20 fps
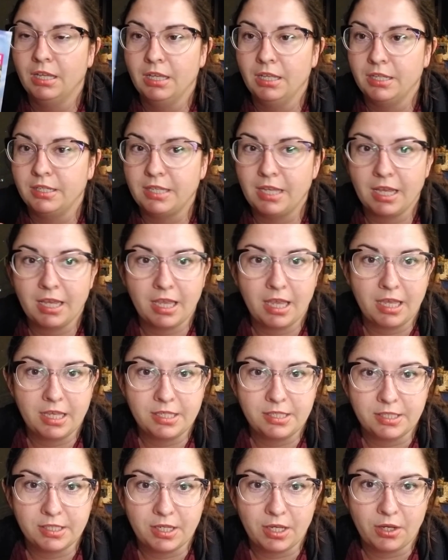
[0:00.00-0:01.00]

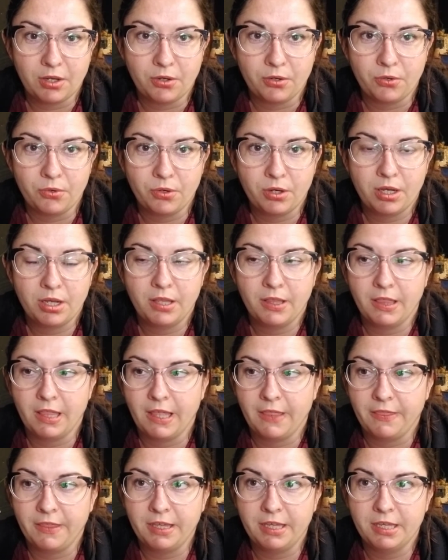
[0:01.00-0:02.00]
decades ago, I
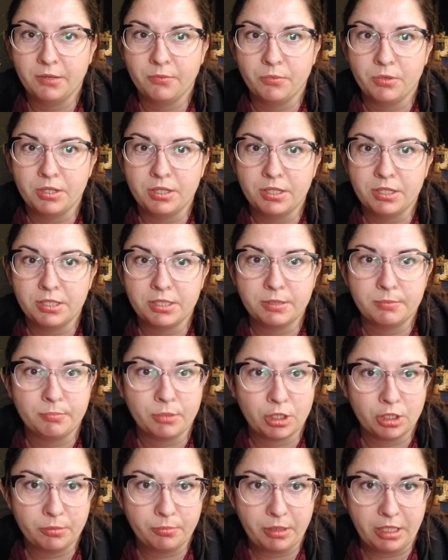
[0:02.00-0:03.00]
think it was
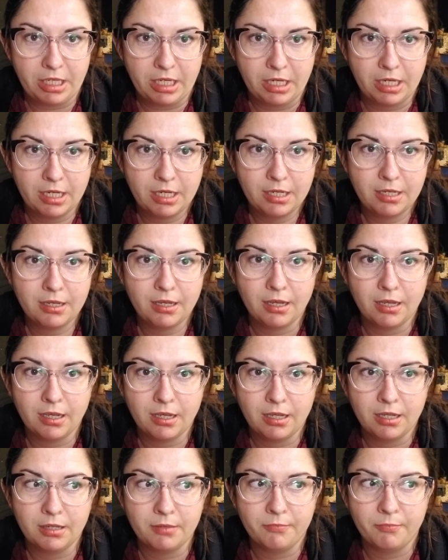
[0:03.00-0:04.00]
Burpee
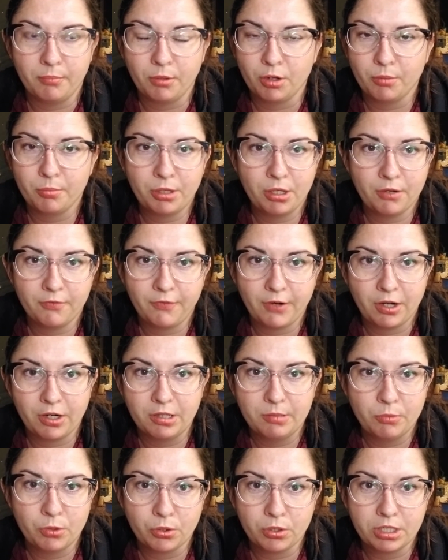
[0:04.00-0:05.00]
or Ferre
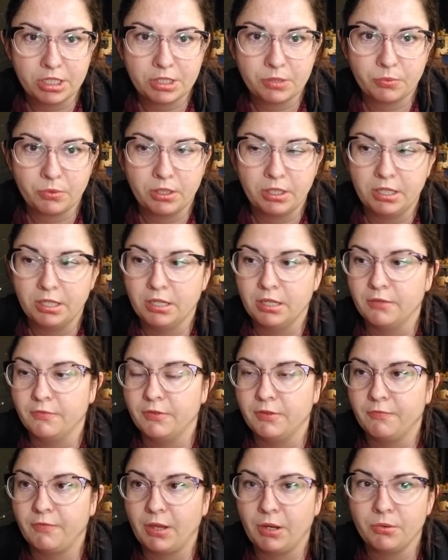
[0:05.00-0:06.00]
Morris, one of
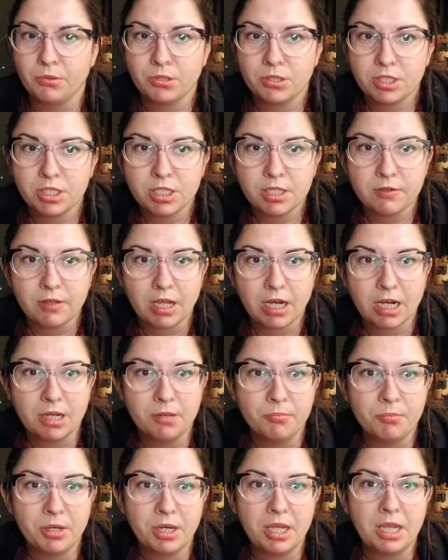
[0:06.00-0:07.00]
the founders of that
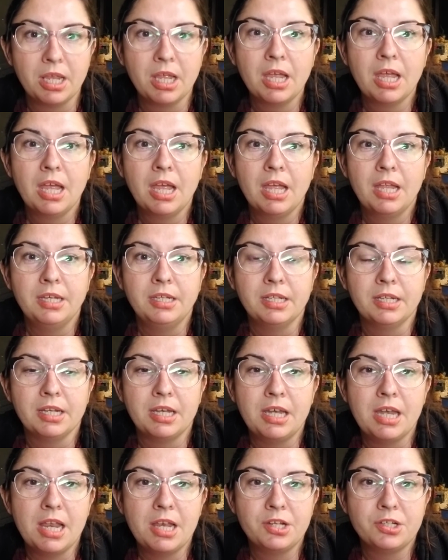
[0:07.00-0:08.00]
company, did a
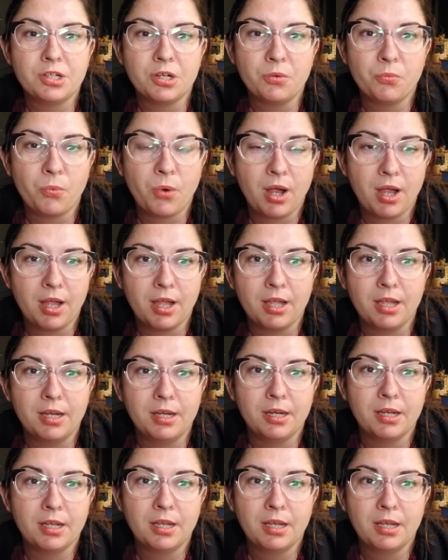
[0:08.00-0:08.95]
nationwide